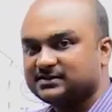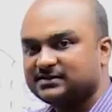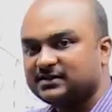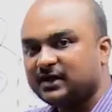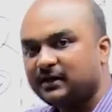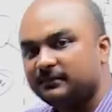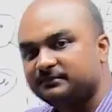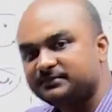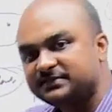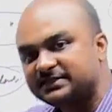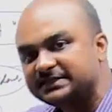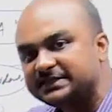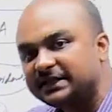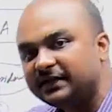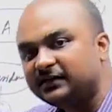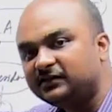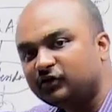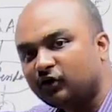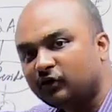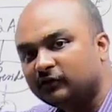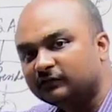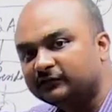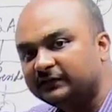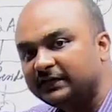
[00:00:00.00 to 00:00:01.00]
subset
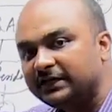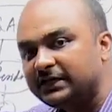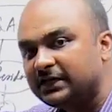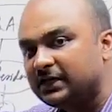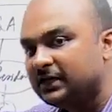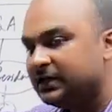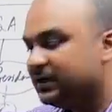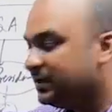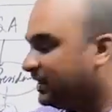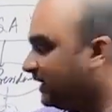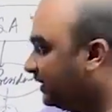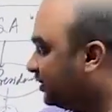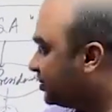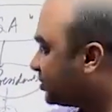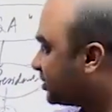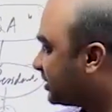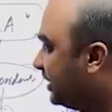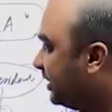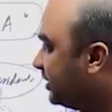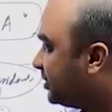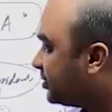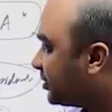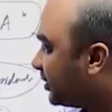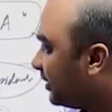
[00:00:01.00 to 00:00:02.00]
of the
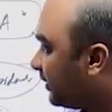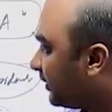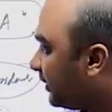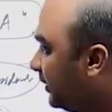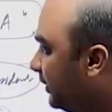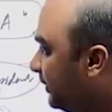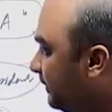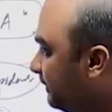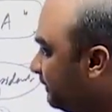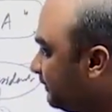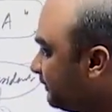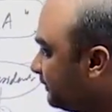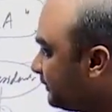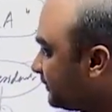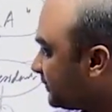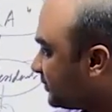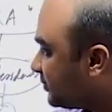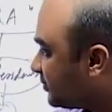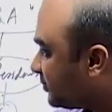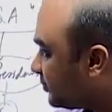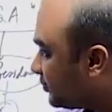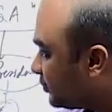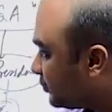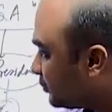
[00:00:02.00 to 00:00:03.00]
legislature.
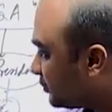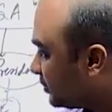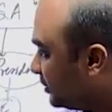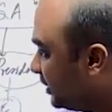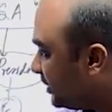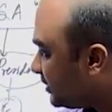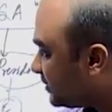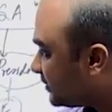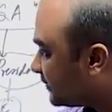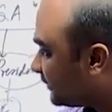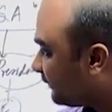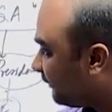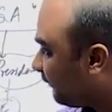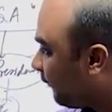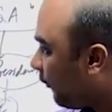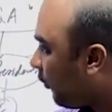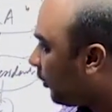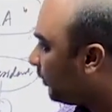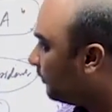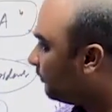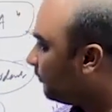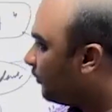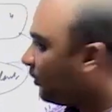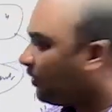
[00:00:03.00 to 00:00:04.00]
This
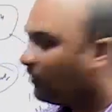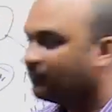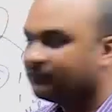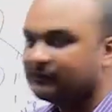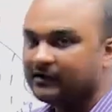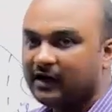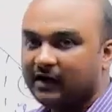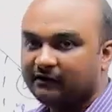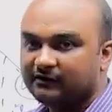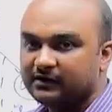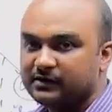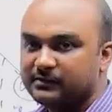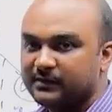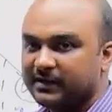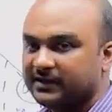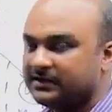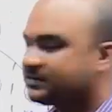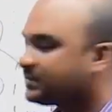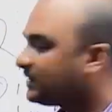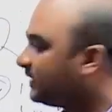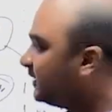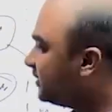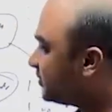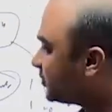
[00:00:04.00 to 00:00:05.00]
form of
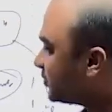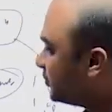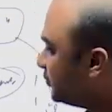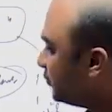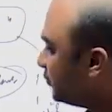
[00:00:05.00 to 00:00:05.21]
government is